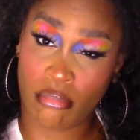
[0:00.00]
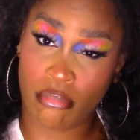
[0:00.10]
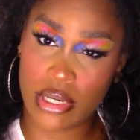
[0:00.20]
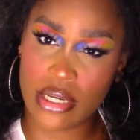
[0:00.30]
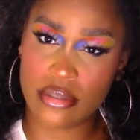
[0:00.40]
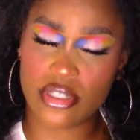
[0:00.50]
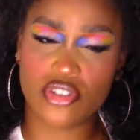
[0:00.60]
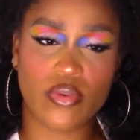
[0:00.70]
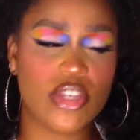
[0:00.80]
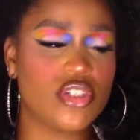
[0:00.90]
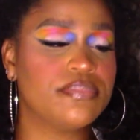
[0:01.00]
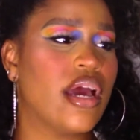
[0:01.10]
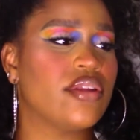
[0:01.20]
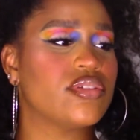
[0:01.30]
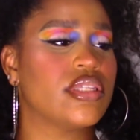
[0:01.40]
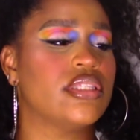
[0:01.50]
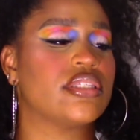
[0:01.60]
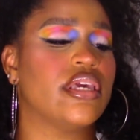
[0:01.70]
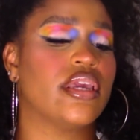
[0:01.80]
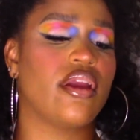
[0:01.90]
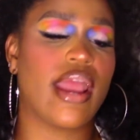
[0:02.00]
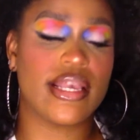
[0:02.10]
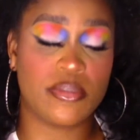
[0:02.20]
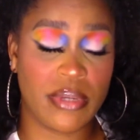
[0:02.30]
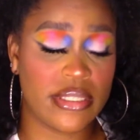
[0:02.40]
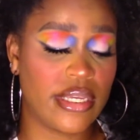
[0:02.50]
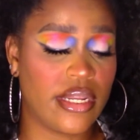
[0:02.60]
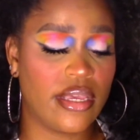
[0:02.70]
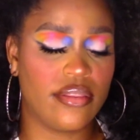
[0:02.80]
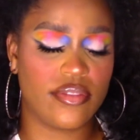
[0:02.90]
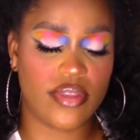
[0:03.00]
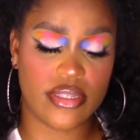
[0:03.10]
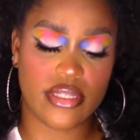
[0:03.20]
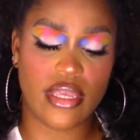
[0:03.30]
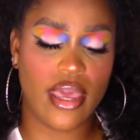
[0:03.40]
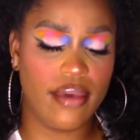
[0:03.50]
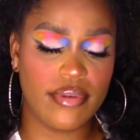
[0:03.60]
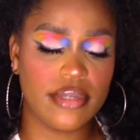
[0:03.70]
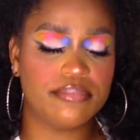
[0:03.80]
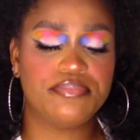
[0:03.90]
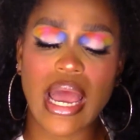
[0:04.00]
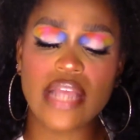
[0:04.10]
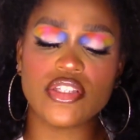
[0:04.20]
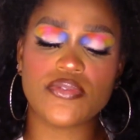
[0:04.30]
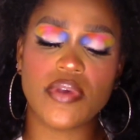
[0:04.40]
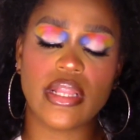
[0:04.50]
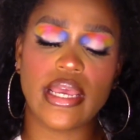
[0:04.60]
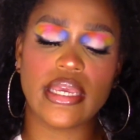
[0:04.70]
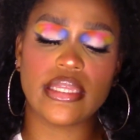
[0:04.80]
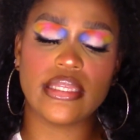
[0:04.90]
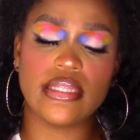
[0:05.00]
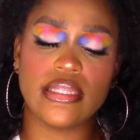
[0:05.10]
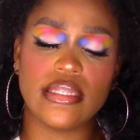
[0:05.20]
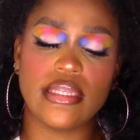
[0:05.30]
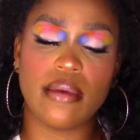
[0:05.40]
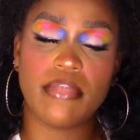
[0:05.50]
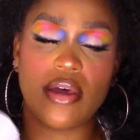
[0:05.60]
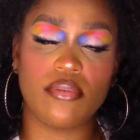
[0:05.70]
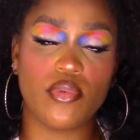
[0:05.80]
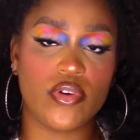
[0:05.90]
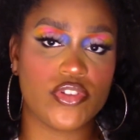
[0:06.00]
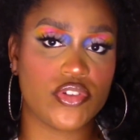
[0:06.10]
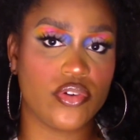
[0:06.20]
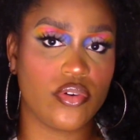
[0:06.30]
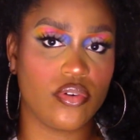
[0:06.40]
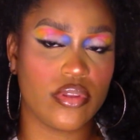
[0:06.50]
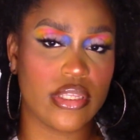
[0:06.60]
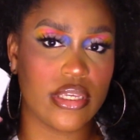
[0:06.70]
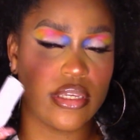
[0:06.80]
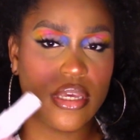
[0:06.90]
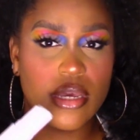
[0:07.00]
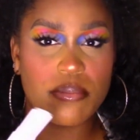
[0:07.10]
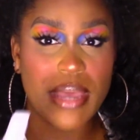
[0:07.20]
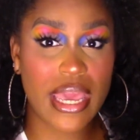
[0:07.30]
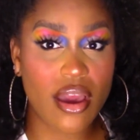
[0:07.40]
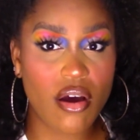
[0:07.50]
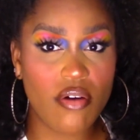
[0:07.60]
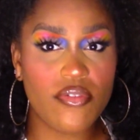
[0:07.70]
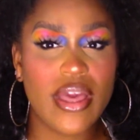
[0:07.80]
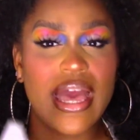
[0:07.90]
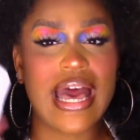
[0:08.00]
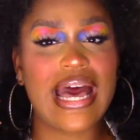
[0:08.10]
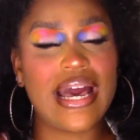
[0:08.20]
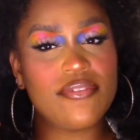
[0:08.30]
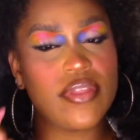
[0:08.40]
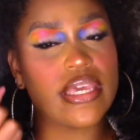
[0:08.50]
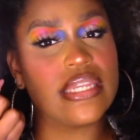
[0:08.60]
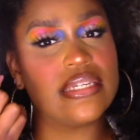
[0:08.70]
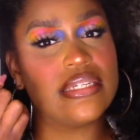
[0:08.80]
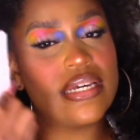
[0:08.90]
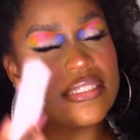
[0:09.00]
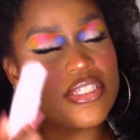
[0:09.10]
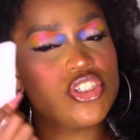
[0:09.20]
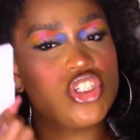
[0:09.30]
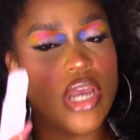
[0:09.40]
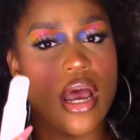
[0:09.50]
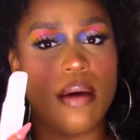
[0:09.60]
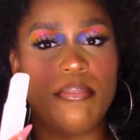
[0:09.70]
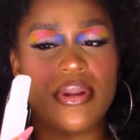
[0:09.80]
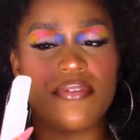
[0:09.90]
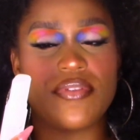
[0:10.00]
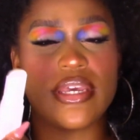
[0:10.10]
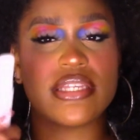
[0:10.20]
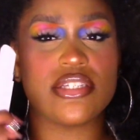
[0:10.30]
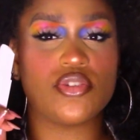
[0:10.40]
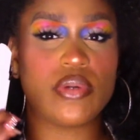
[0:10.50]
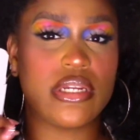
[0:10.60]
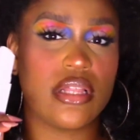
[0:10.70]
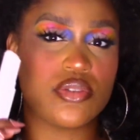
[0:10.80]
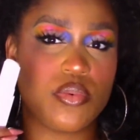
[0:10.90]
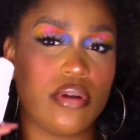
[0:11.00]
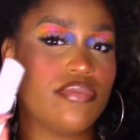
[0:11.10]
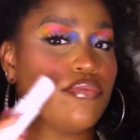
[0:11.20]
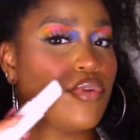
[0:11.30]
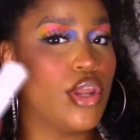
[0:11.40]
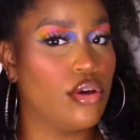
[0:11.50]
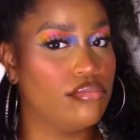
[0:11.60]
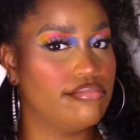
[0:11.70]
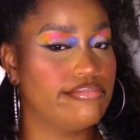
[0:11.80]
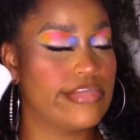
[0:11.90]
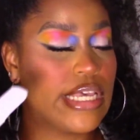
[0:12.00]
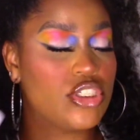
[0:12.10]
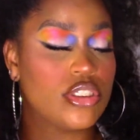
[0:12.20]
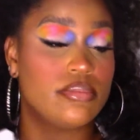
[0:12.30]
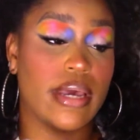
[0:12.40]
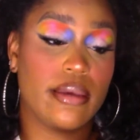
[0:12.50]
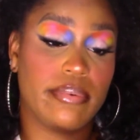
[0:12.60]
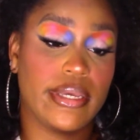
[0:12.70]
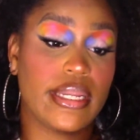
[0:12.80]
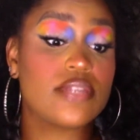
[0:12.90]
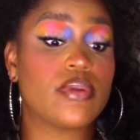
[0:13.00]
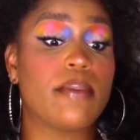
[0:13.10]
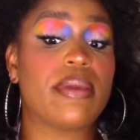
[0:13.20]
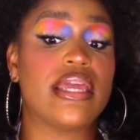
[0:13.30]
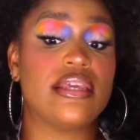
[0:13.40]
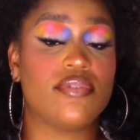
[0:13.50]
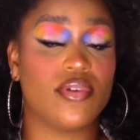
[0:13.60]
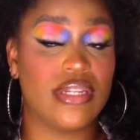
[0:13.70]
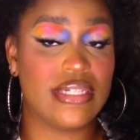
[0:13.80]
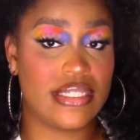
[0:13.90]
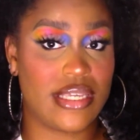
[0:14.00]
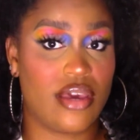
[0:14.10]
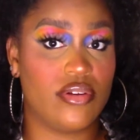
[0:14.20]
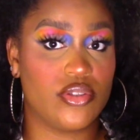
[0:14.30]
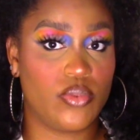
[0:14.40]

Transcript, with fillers: 10 situation. I understand the skincare aspect in it and the things that they have in it. I just feel like the amount of moisture or the payoff, I feel like it does its job, but I feel like is it $20 worth? No. That's just my opinion. That's why I paid even on a discount as